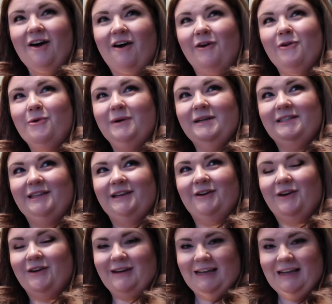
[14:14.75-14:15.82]
I always
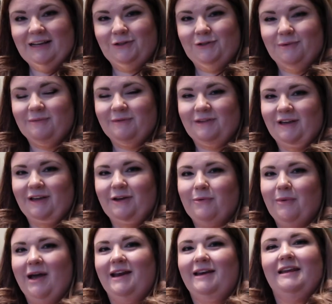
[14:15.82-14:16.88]
think I need something
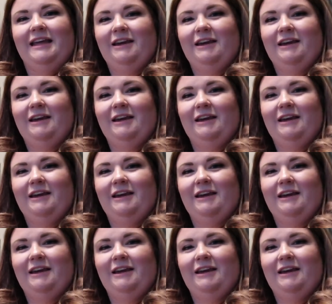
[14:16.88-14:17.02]
when